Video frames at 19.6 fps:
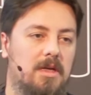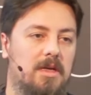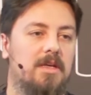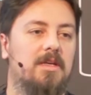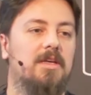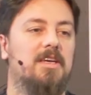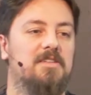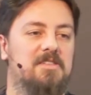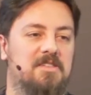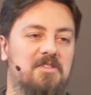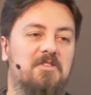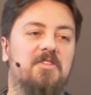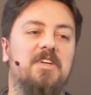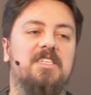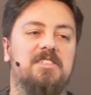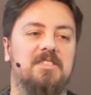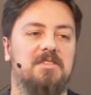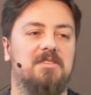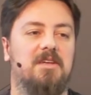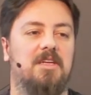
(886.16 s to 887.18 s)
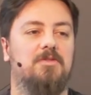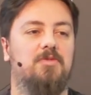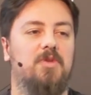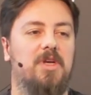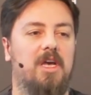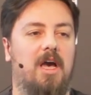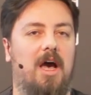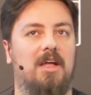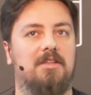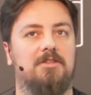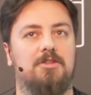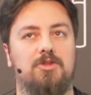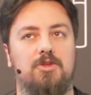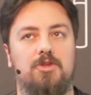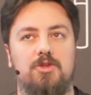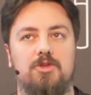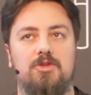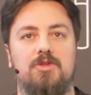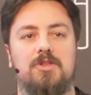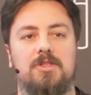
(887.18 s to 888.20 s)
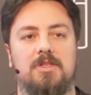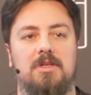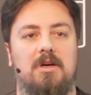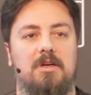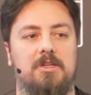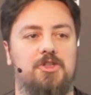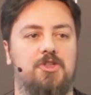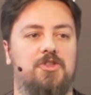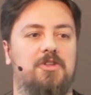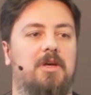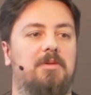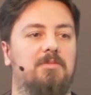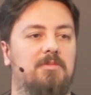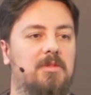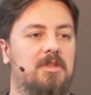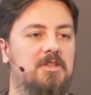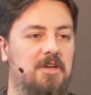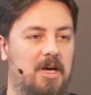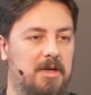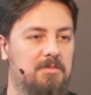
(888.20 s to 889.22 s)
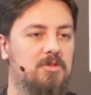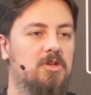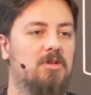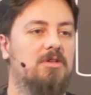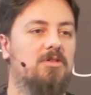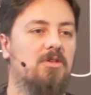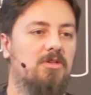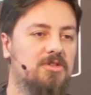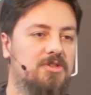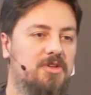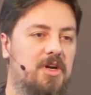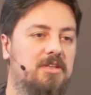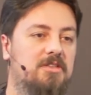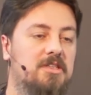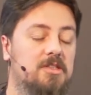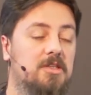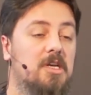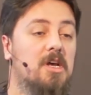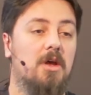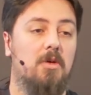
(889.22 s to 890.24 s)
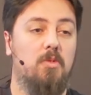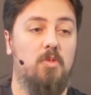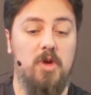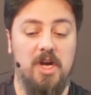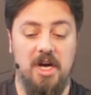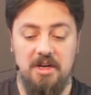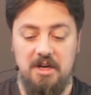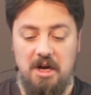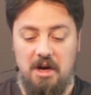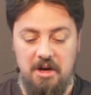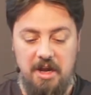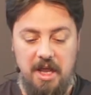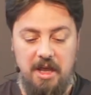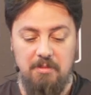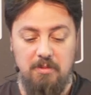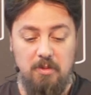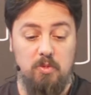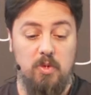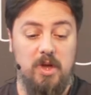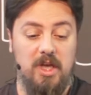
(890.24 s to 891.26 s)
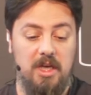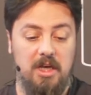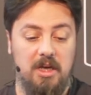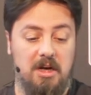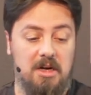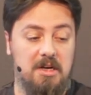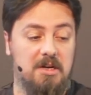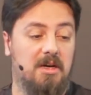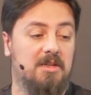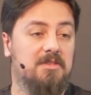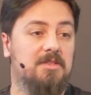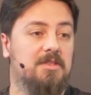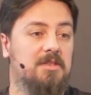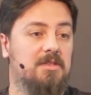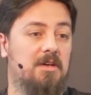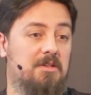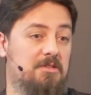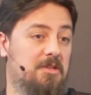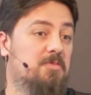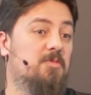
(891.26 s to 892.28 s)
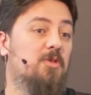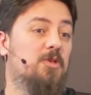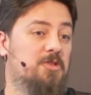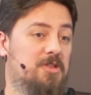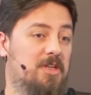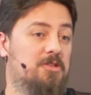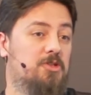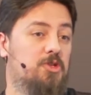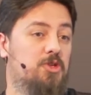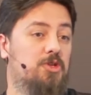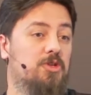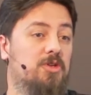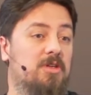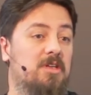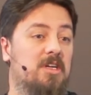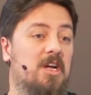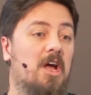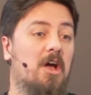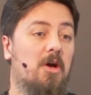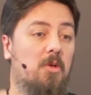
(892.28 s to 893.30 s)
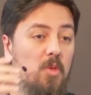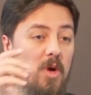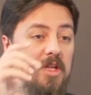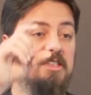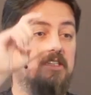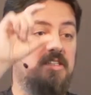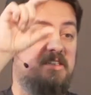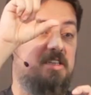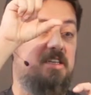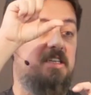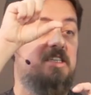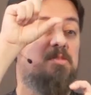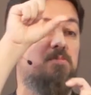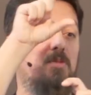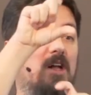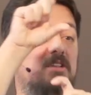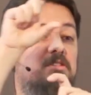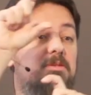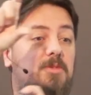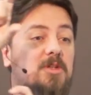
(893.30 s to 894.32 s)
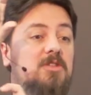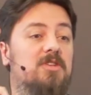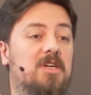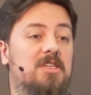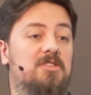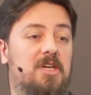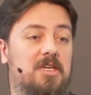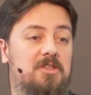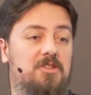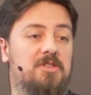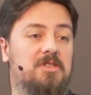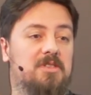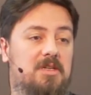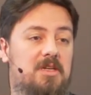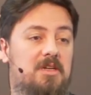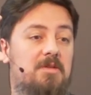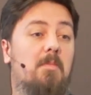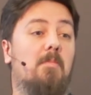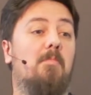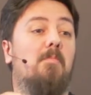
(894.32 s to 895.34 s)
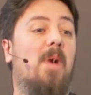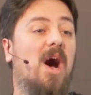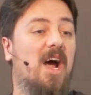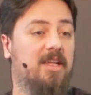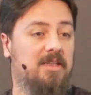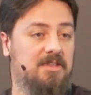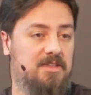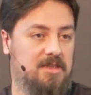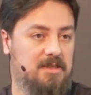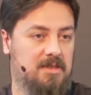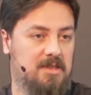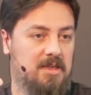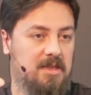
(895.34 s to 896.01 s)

Yes, the reason that we had to use hash time lock contract is we are not 100% sure whether these multiple transactions are mined.